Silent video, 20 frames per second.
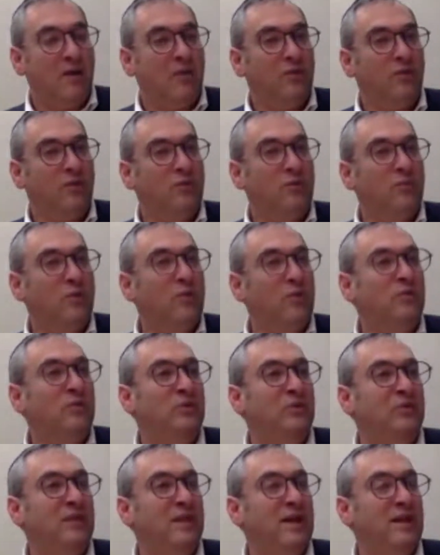supposed to
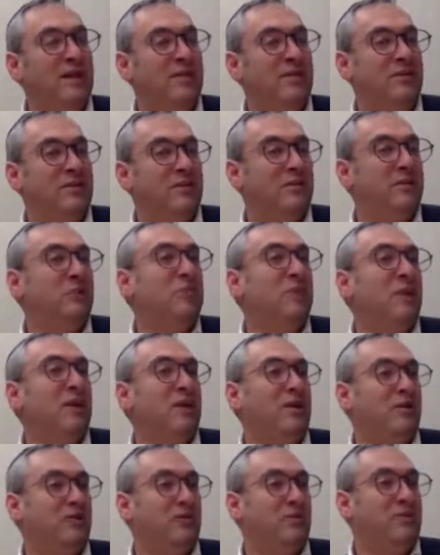take the
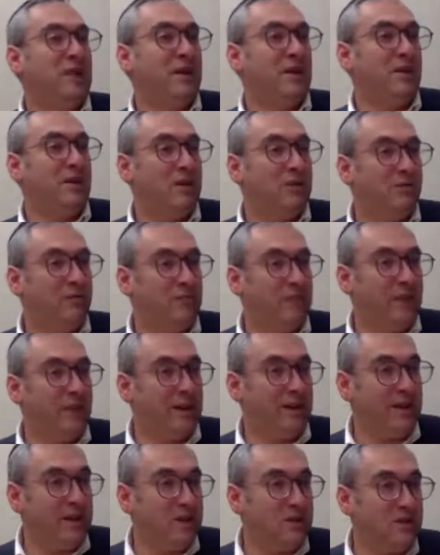sparks from that
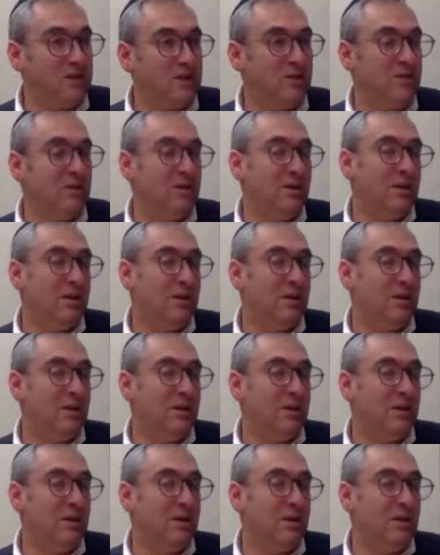nation,